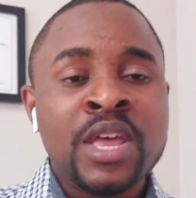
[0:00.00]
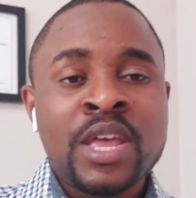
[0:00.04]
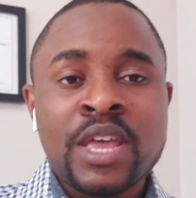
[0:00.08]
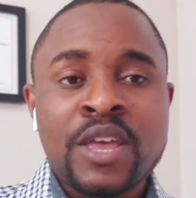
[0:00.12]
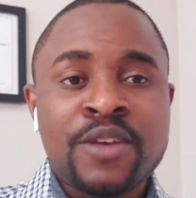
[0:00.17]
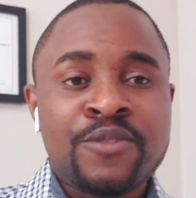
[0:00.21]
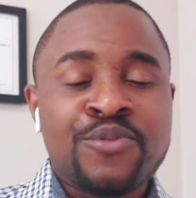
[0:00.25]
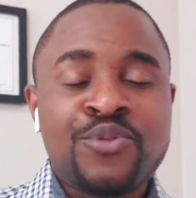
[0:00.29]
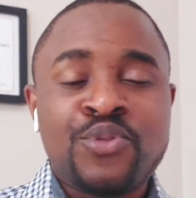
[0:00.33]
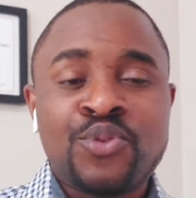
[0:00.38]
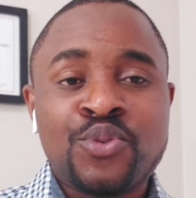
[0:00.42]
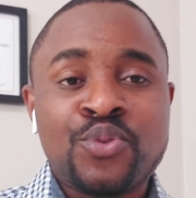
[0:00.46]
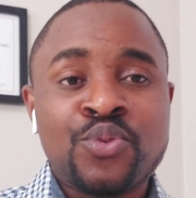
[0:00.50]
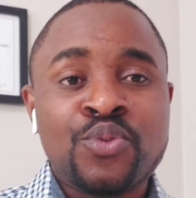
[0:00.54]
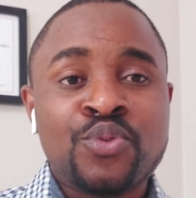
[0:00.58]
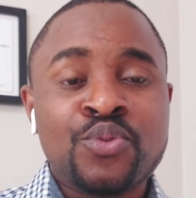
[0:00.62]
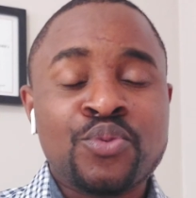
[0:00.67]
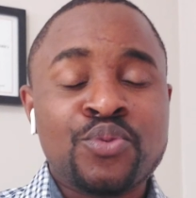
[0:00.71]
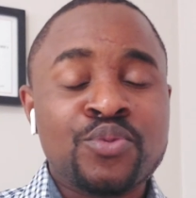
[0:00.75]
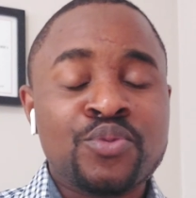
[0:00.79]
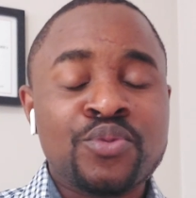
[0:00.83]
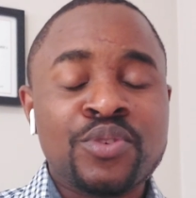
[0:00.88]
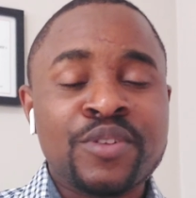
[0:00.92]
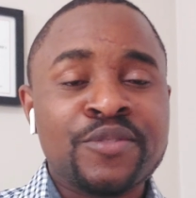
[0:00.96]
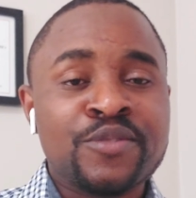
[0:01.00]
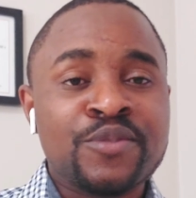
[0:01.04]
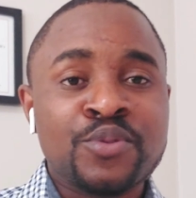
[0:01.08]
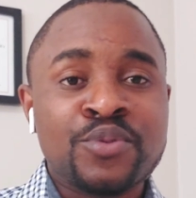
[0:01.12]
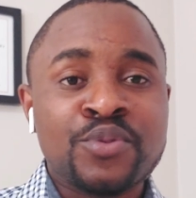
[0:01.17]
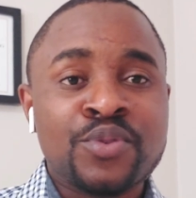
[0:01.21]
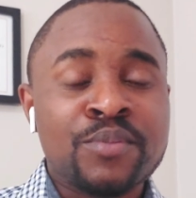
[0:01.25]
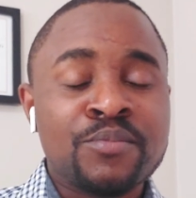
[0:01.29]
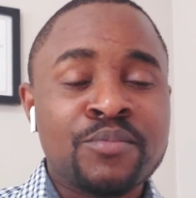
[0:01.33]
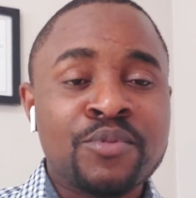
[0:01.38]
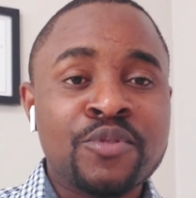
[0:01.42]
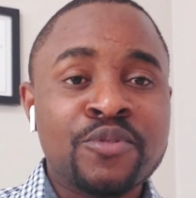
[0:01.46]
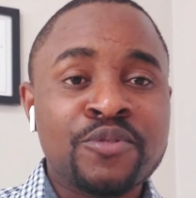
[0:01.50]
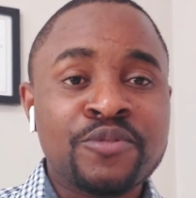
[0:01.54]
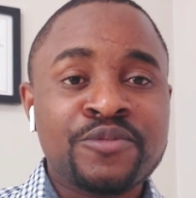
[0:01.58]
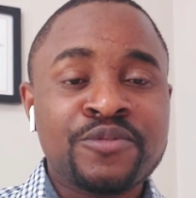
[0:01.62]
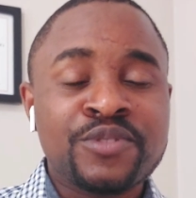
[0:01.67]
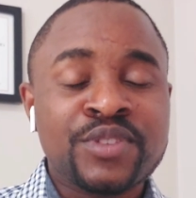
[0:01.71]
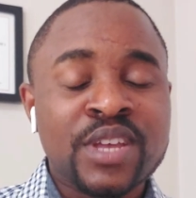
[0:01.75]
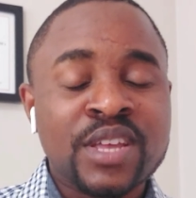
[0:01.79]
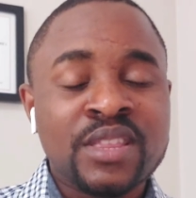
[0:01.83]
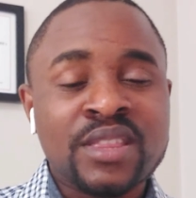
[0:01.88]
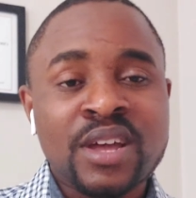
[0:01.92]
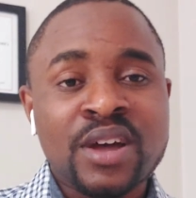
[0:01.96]
if you remove
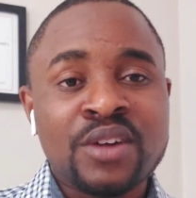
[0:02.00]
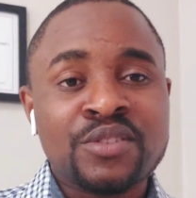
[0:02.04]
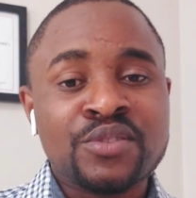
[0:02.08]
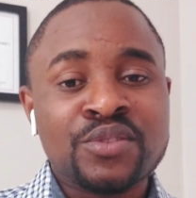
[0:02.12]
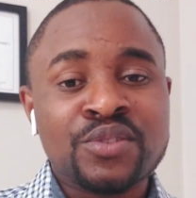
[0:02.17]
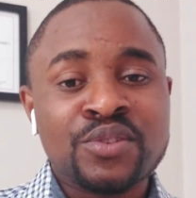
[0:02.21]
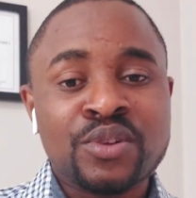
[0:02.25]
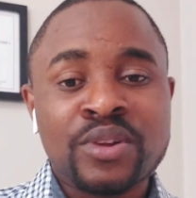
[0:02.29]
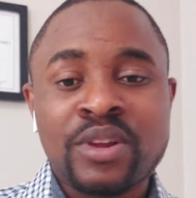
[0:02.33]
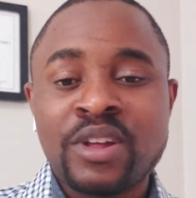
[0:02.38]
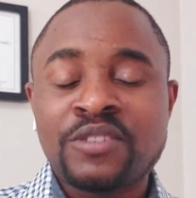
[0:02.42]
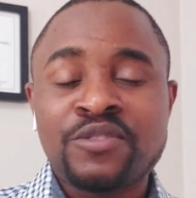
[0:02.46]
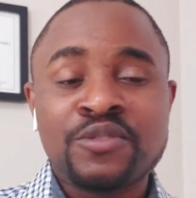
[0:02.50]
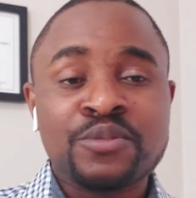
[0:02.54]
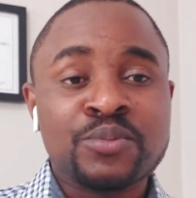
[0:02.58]
$10,000